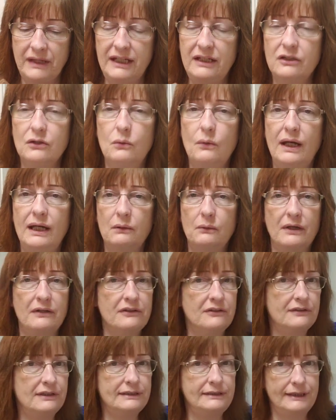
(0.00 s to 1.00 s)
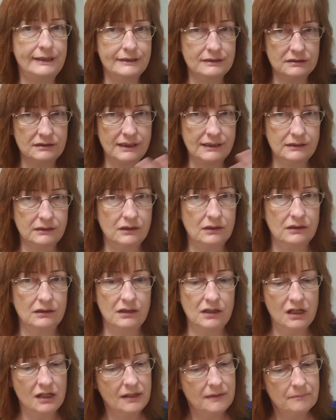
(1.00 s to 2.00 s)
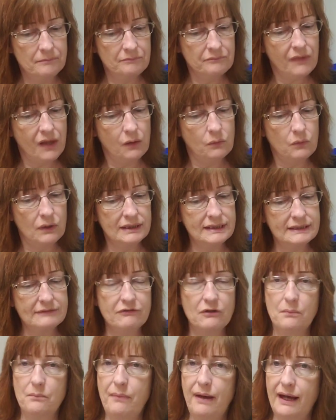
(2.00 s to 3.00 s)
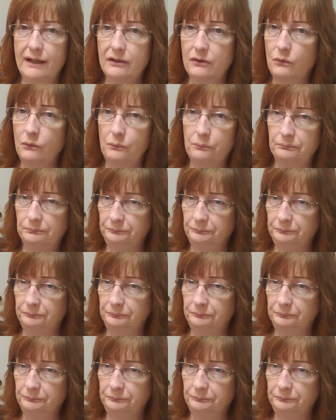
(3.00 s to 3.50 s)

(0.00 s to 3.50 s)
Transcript: Either way, whether they taste like the ones from back